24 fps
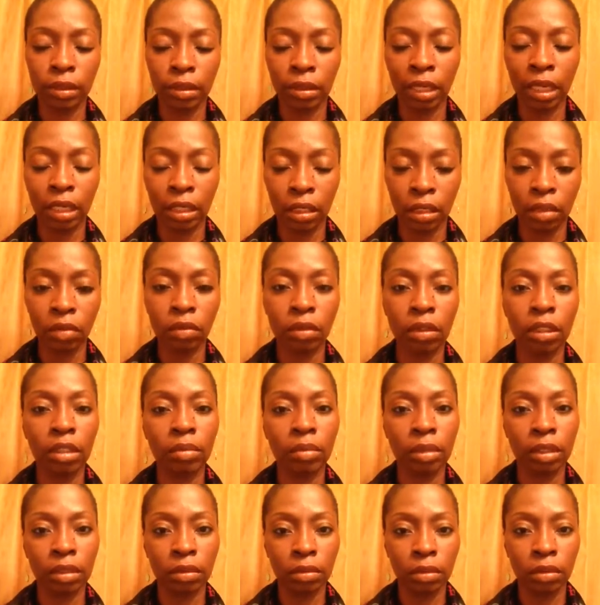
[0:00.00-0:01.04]
not closely,
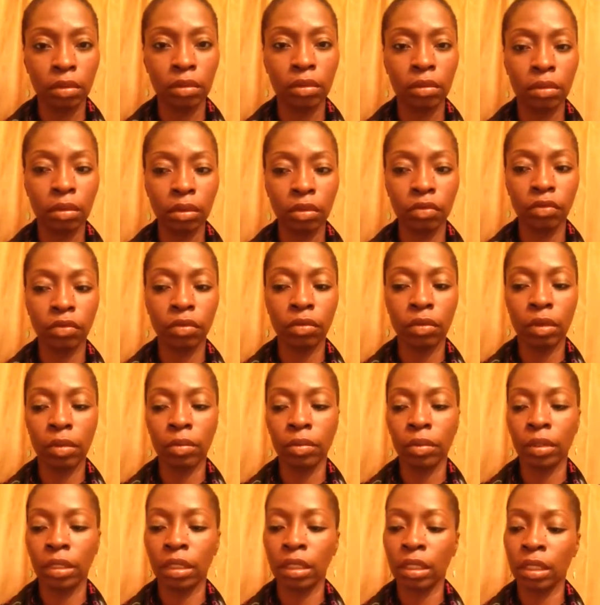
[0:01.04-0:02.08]
but grew
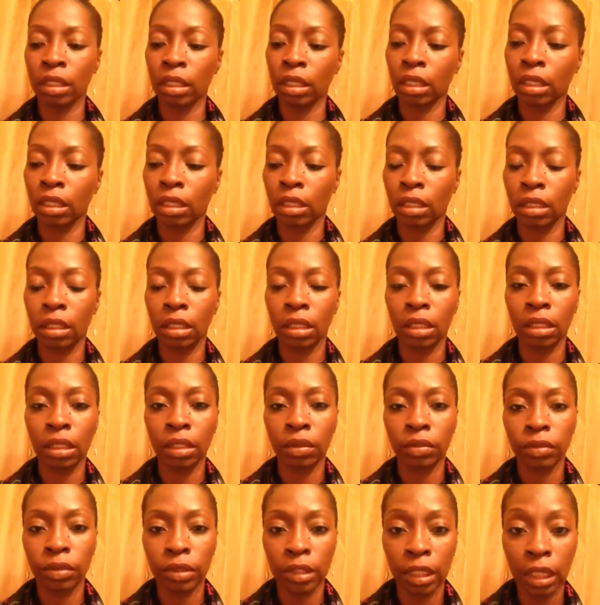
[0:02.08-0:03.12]
up with in
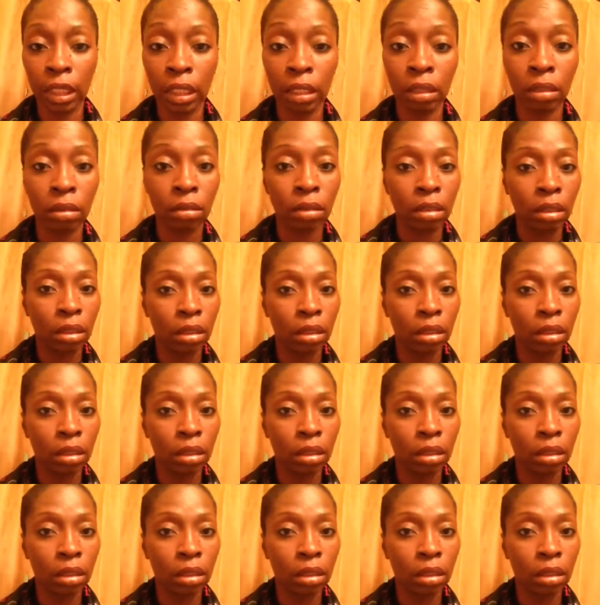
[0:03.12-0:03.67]
another state,